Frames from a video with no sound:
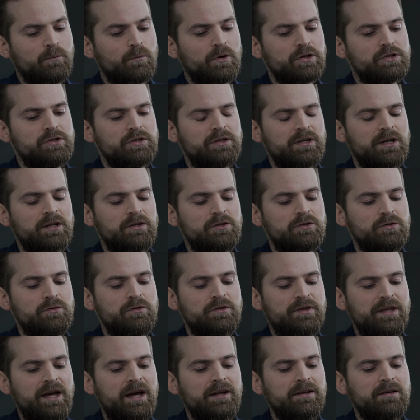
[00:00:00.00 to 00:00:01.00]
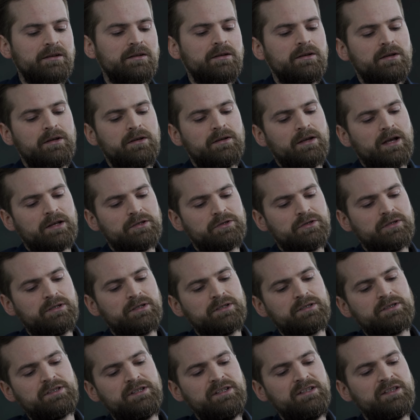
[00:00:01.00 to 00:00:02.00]
what you can do then, as you
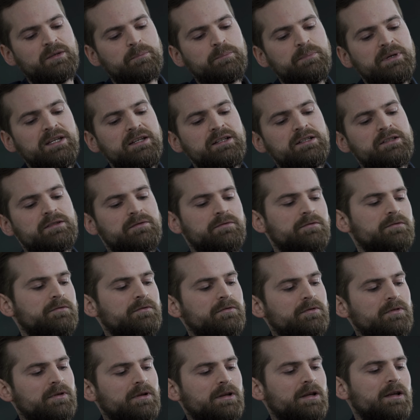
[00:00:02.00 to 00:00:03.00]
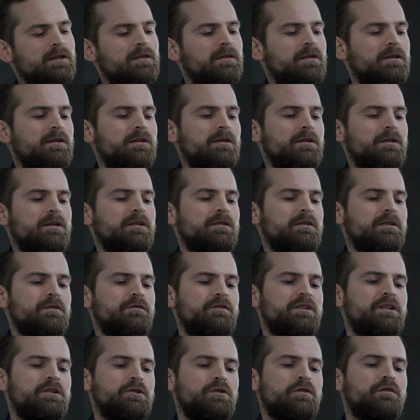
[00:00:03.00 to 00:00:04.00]
can see the beat in the
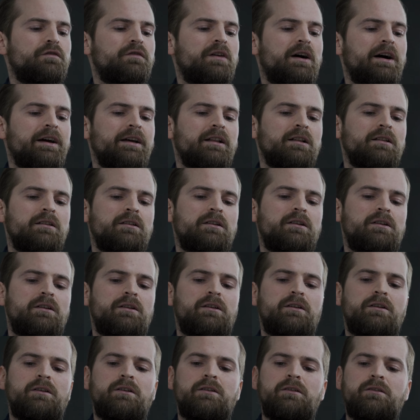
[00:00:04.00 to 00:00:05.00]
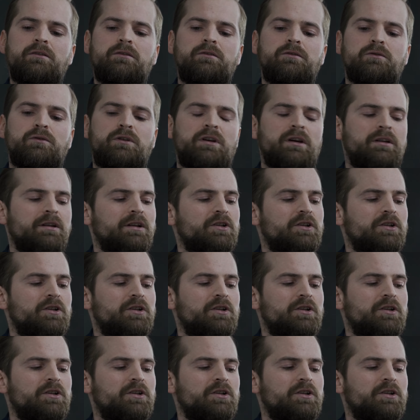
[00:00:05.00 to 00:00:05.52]
video file, you can